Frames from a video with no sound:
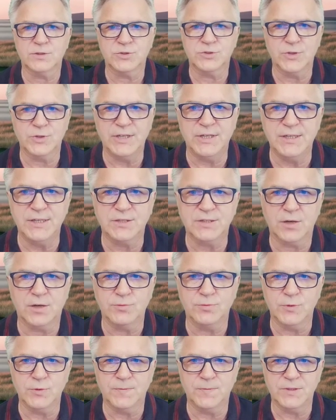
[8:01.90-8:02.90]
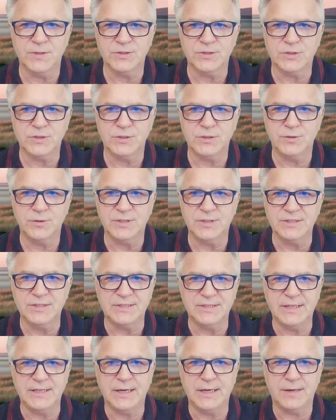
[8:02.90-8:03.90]
So here's our Rufus. You can
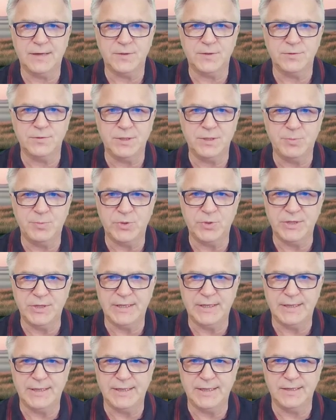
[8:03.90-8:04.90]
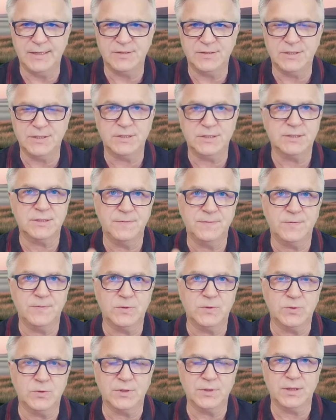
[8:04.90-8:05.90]
see I've already put in a
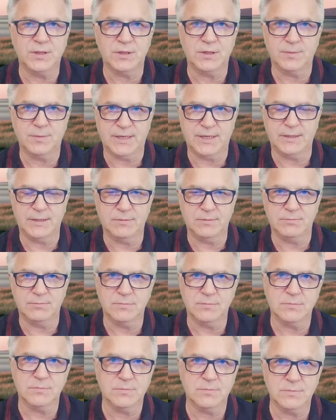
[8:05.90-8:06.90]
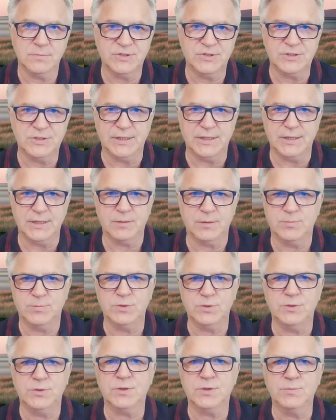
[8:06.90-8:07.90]
64 gigabyte stick,
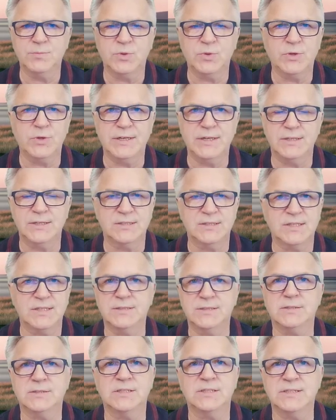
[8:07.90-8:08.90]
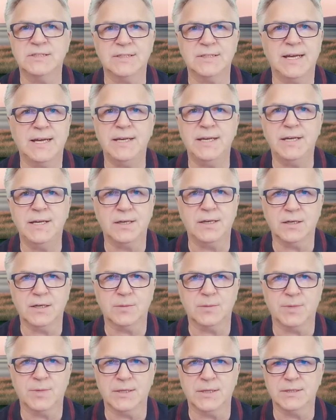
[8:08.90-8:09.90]
but you can put in as little as 8
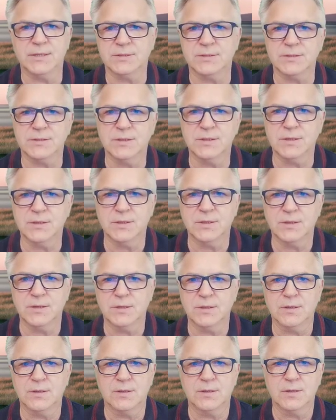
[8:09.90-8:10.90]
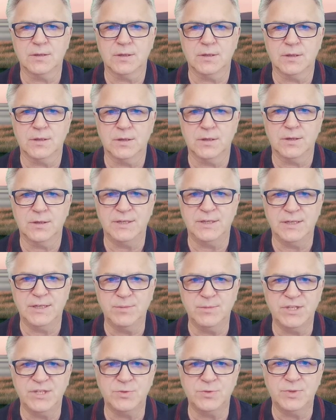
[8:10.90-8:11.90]
gigabyte. Uh, the
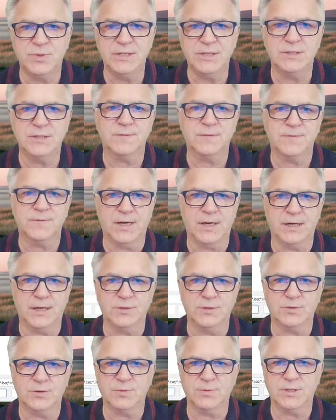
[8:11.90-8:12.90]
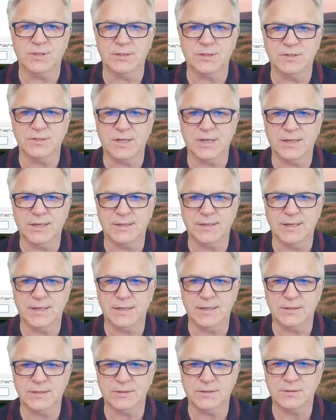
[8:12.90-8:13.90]
image we need to find, so I'm going to select
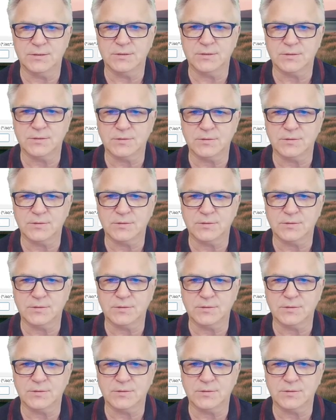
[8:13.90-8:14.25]
that.